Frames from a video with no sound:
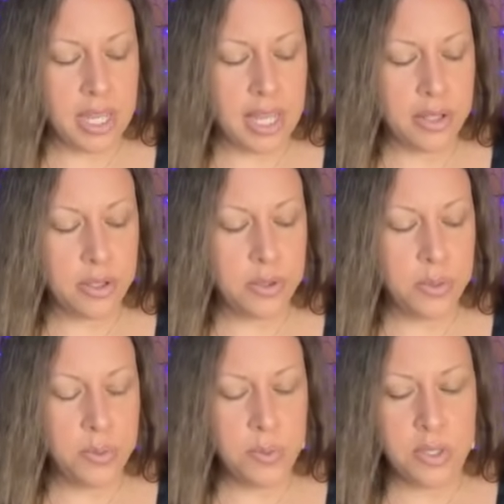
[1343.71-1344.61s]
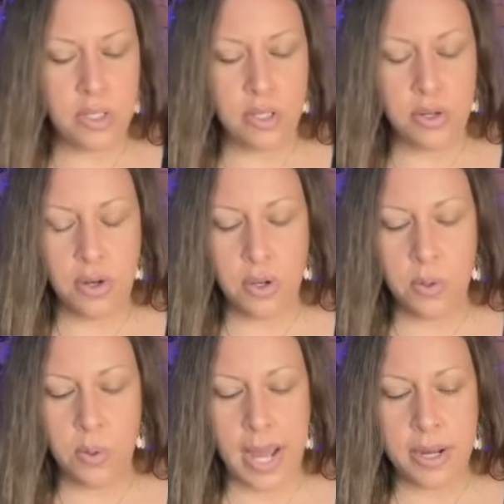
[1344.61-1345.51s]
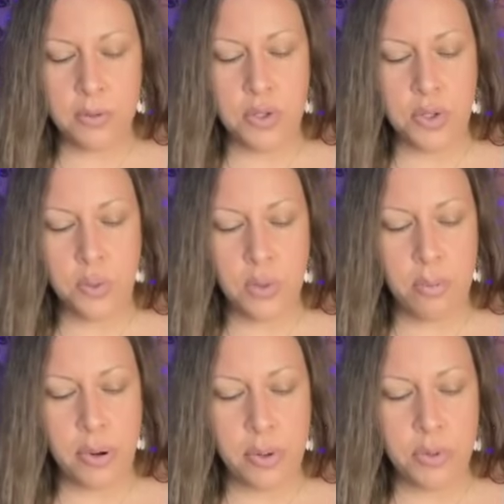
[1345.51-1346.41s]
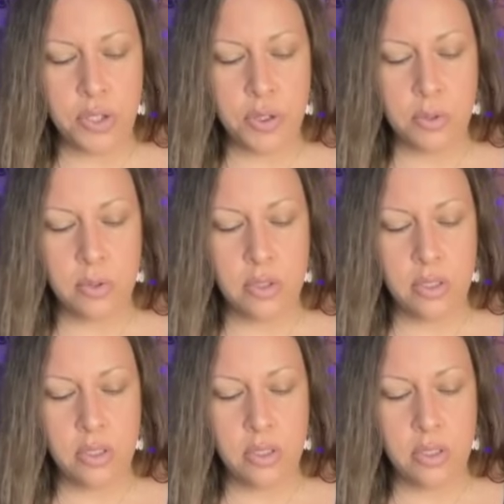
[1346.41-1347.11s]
to get clues to know how to approach you.